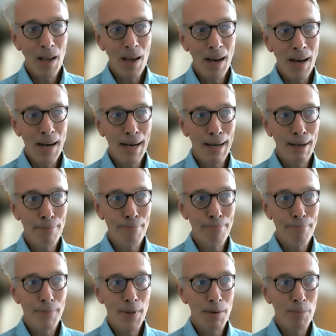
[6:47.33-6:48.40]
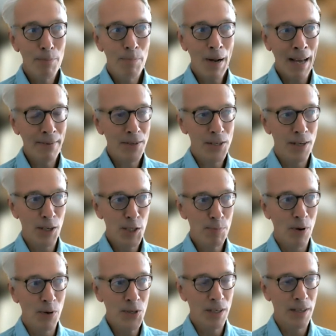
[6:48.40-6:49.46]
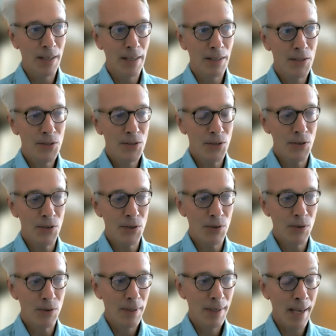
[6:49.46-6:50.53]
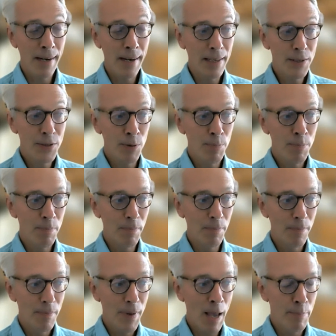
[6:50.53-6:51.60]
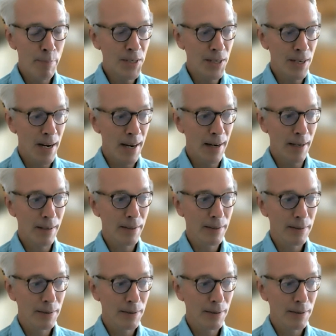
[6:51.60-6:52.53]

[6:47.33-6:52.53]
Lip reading: pathogen exposure can lead to epigenetic